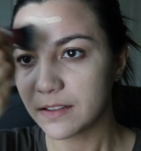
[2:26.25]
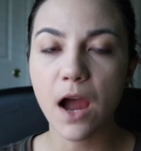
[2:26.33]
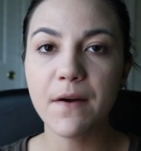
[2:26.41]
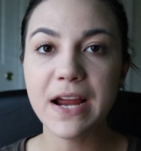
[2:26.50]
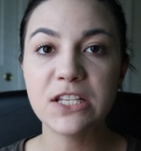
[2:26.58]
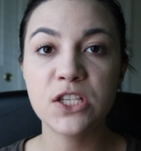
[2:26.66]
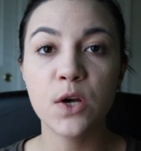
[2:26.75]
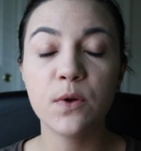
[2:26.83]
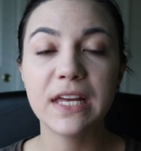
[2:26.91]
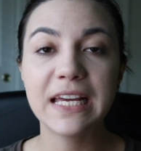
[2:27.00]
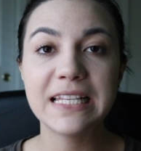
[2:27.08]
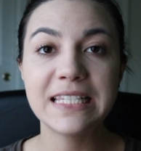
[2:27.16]
Alright, so
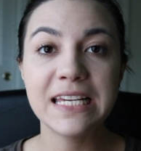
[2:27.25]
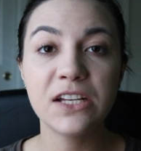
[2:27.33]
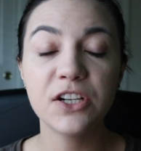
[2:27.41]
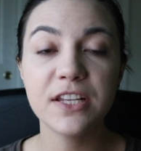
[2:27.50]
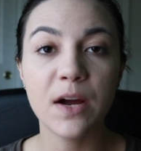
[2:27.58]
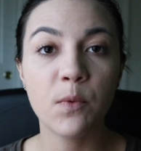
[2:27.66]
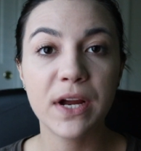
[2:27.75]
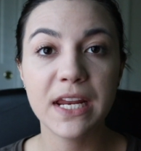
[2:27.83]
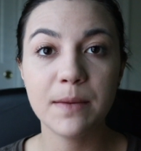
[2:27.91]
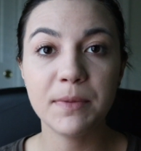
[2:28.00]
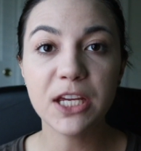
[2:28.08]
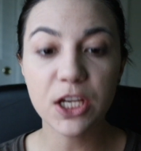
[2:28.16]
the concealer that we're
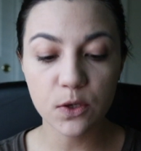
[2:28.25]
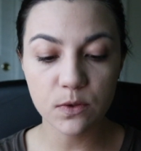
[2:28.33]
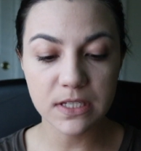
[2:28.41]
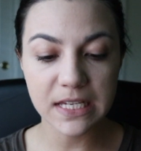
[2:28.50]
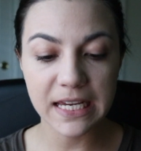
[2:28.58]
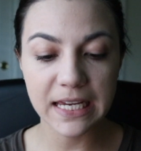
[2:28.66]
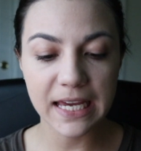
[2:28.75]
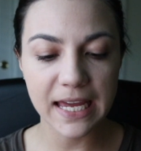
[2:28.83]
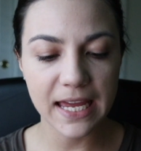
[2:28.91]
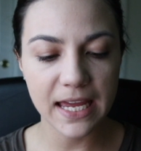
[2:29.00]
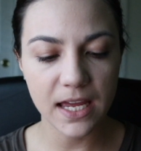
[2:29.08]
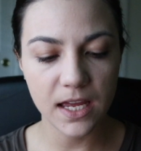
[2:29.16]
going to be using
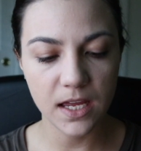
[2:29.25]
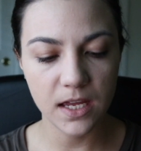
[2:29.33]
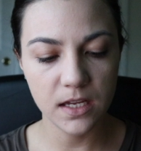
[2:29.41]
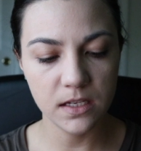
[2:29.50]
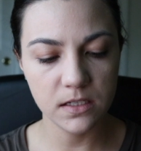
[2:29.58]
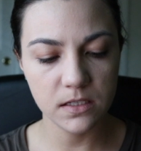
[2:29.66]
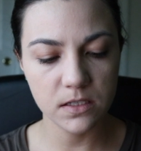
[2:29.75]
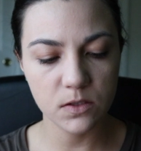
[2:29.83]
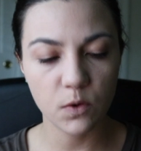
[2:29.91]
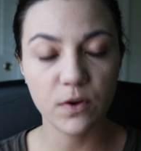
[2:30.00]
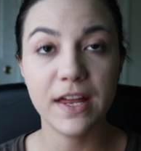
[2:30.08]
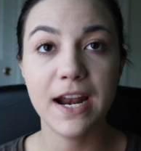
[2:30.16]
is,
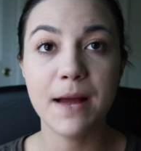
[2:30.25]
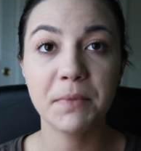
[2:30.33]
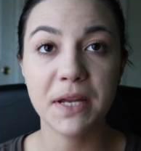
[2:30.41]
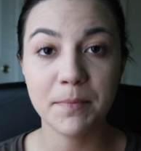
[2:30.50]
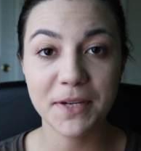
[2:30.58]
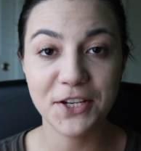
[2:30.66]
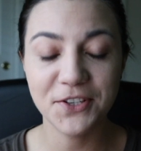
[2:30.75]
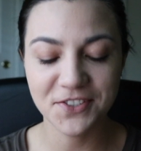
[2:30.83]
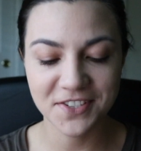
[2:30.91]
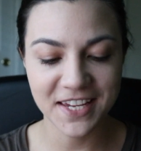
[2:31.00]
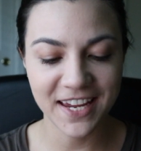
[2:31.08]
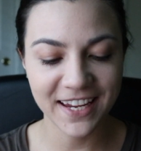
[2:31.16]
or that I'm going to be
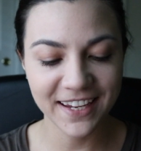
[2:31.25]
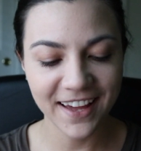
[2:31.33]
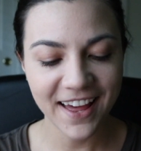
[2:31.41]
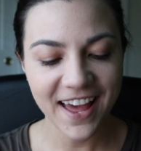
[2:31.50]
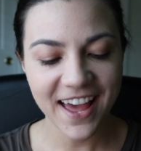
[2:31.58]
using,